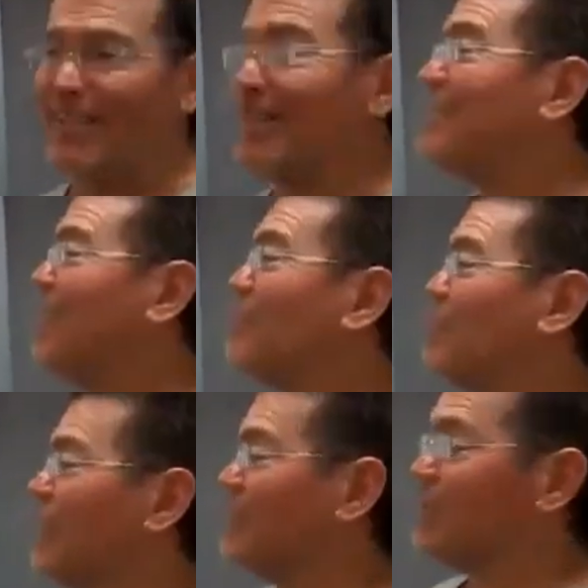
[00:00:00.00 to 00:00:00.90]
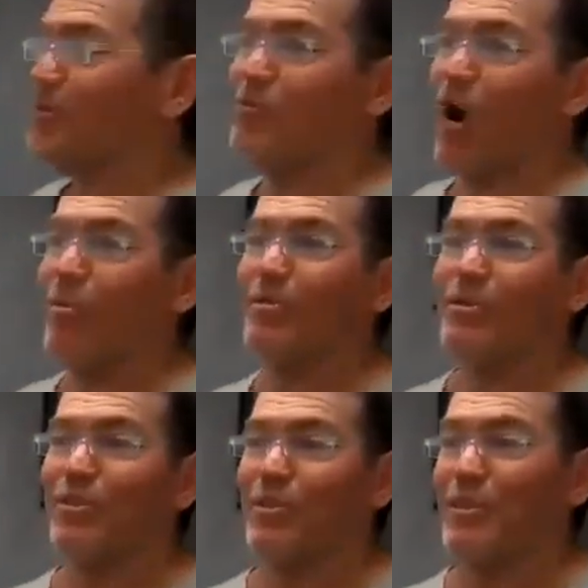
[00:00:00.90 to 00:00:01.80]
There's some things that
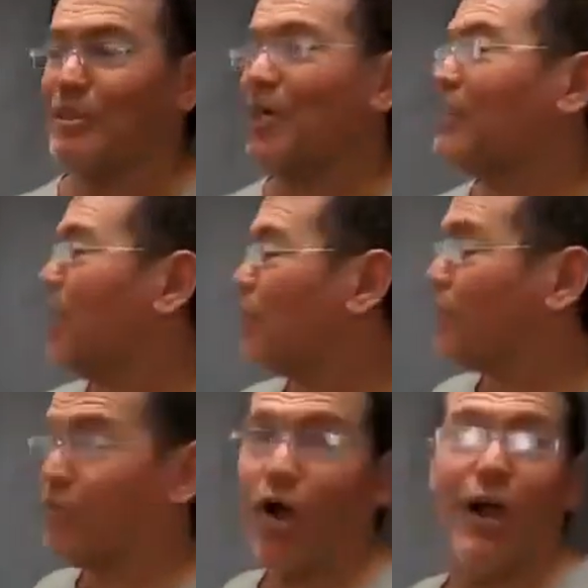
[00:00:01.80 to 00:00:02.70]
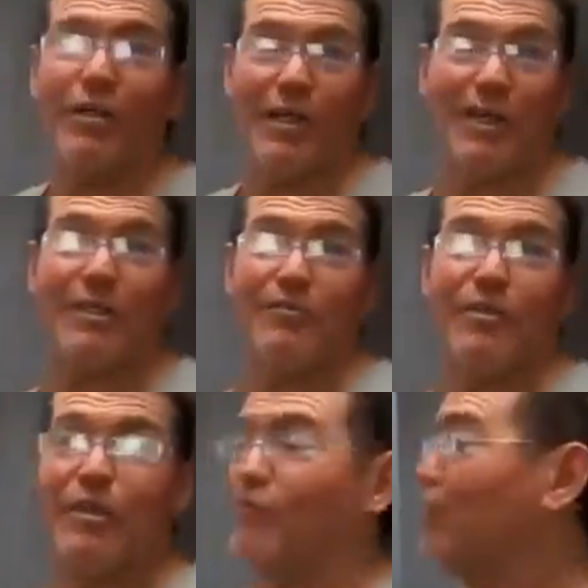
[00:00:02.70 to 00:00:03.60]
there's no doubt we'll find it
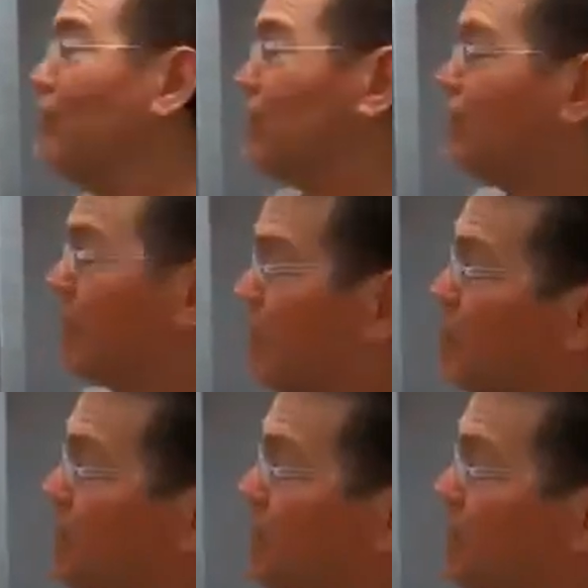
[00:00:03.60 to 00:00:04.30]
in the future, but